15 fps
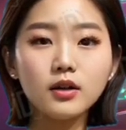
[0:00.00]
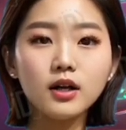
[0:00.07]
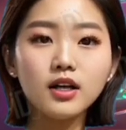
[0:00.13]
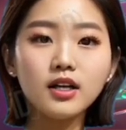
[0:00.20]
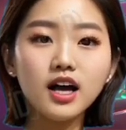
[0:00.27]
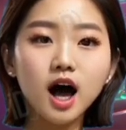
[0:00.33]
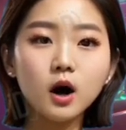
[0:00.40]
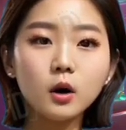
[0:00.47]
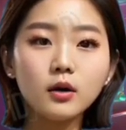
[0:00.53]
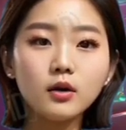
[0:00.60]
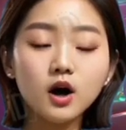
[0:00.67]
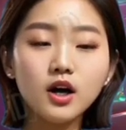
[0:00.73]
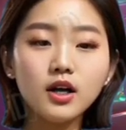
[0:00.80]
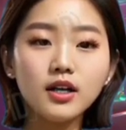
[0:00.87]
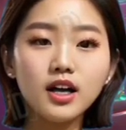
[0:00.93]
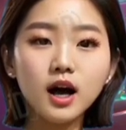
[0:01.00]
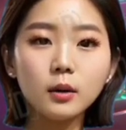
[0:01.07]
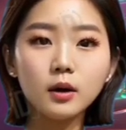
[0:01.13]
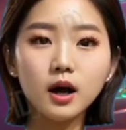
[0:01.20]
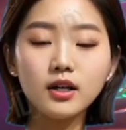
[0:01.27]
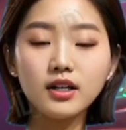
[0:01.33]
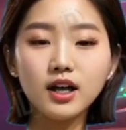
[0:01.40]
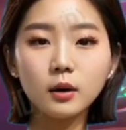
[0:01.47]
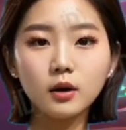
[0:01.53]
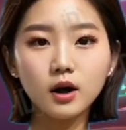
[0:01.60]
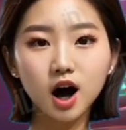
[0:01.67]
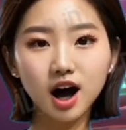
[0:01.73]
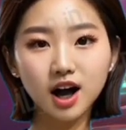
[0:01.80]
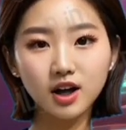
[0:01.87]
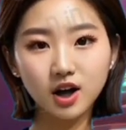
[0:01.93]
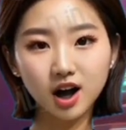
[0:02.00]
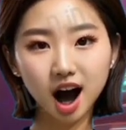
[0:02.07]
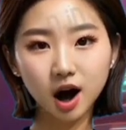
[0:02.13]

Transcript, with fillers: Today we've got a step-by-step -step guide on